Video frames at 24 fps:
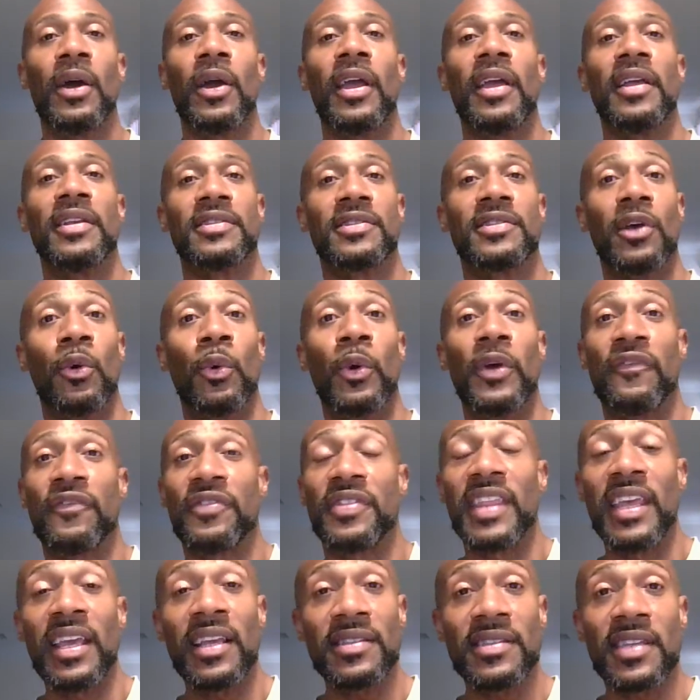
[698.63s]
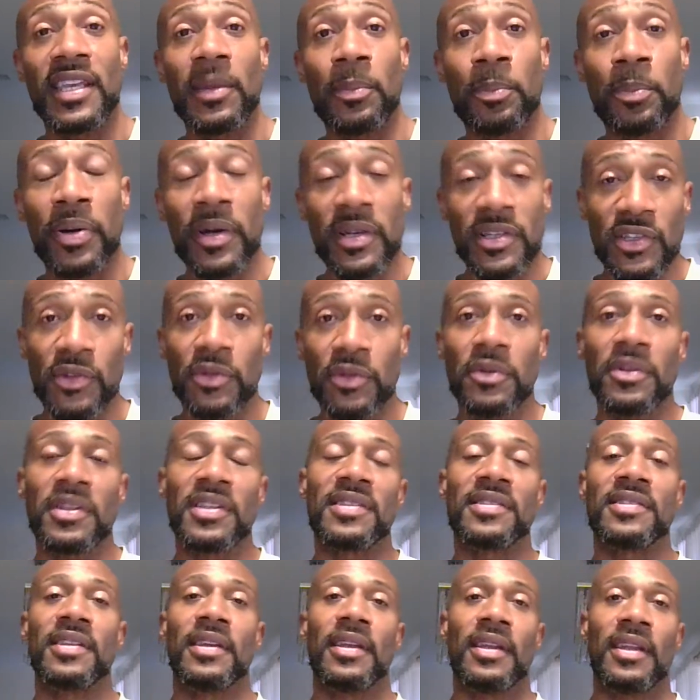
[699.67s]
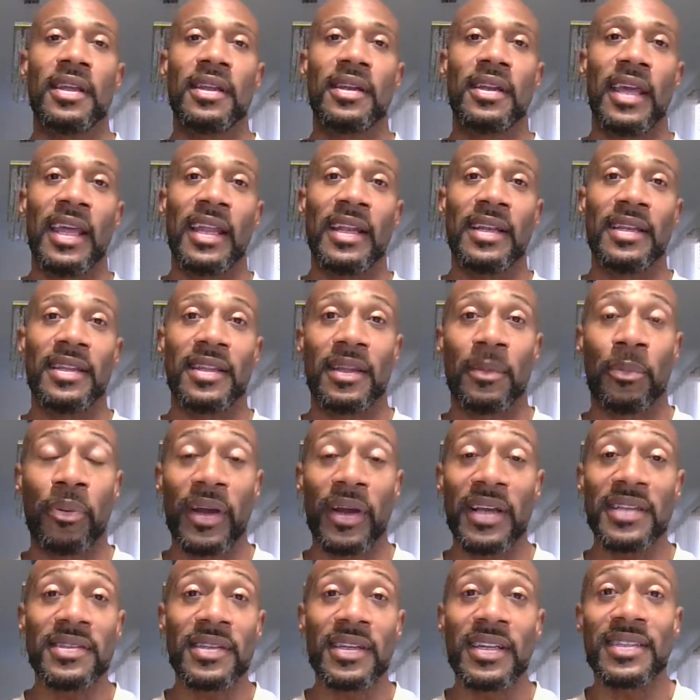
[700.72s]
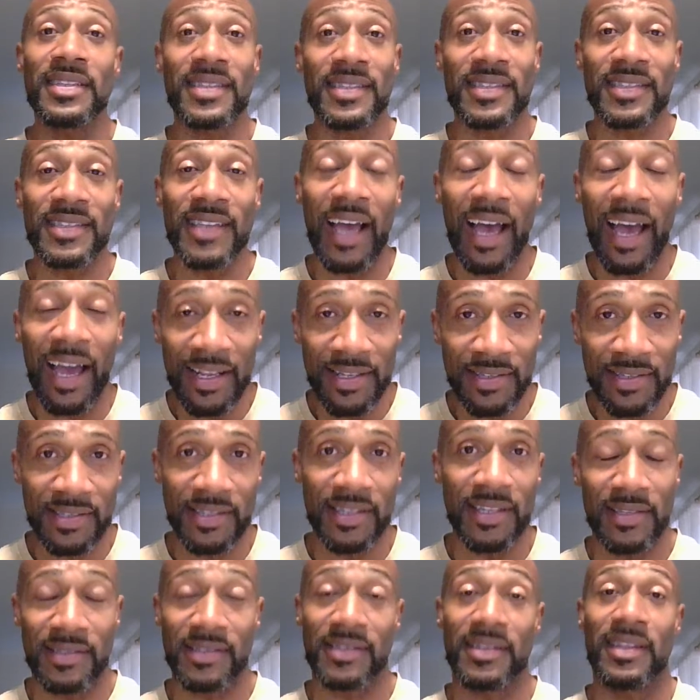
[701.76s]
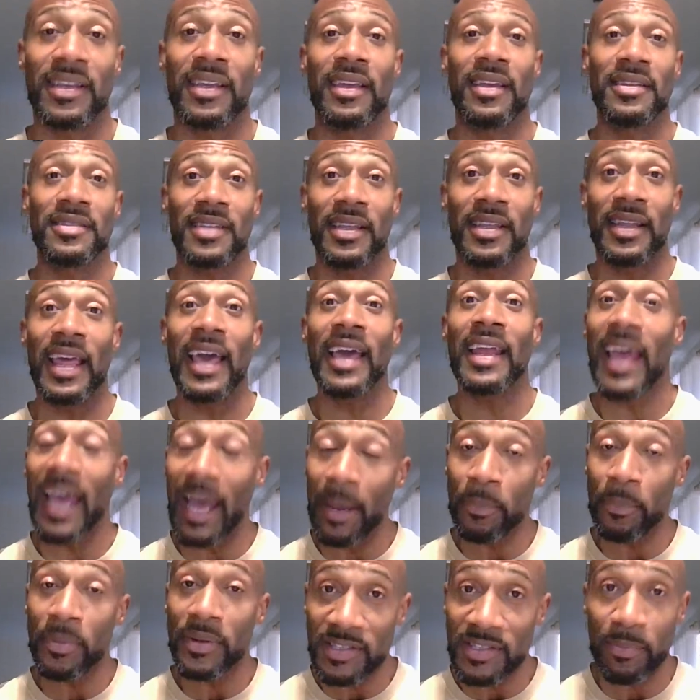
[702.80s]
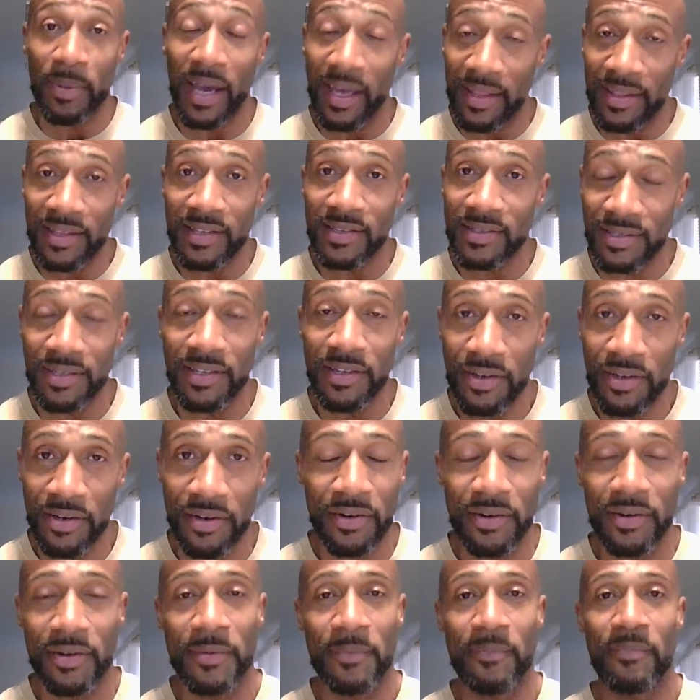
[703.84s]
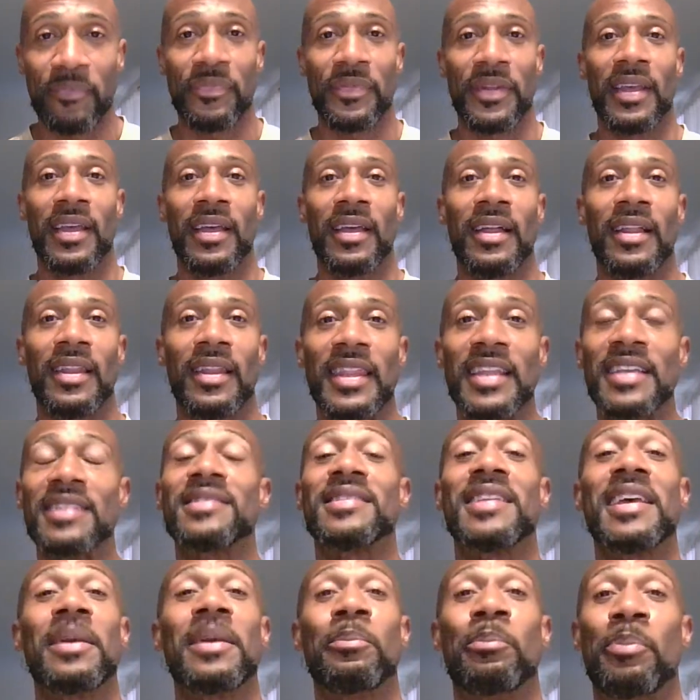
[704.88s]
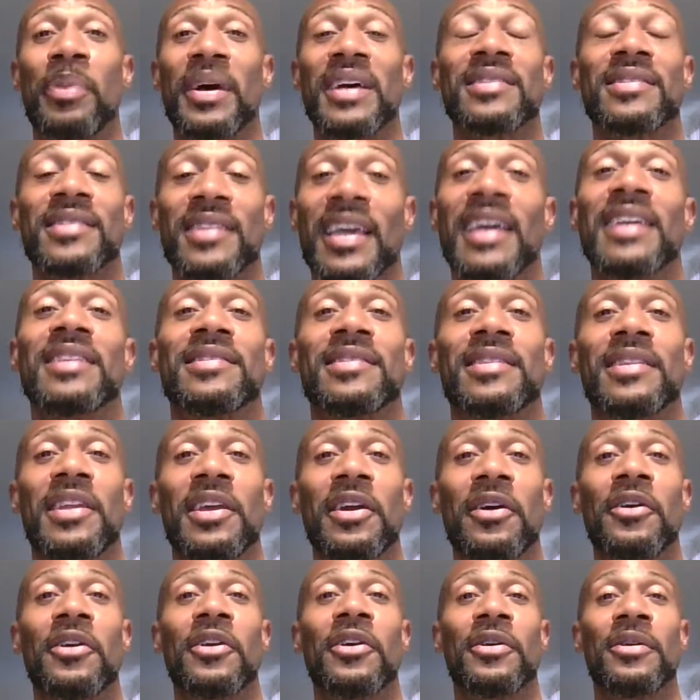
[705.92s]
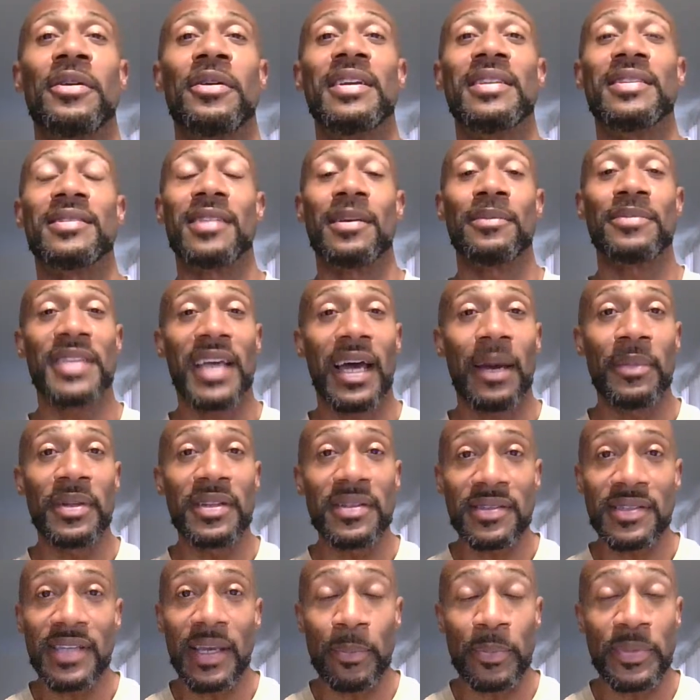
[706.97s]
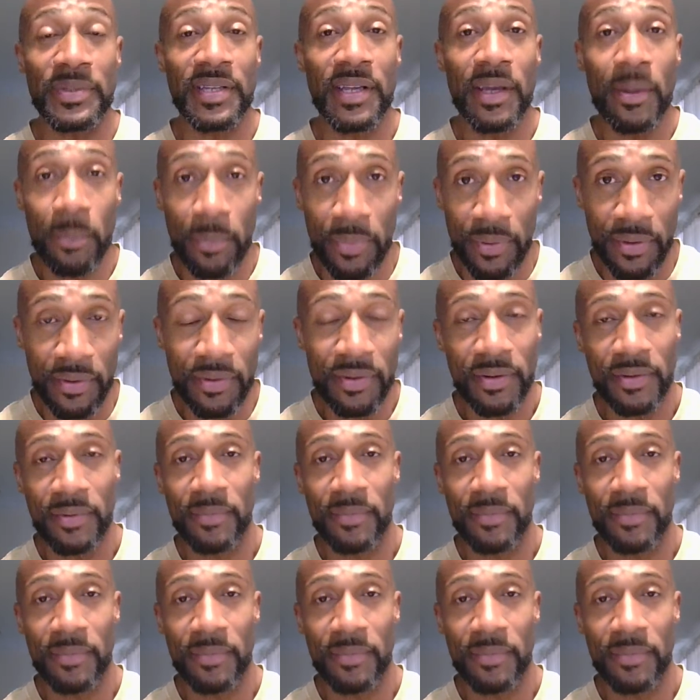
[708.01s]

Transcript: So if things get pushed through the Senate and the president signs these things, and that happens by this year, let's say best case scenario, sometime in September,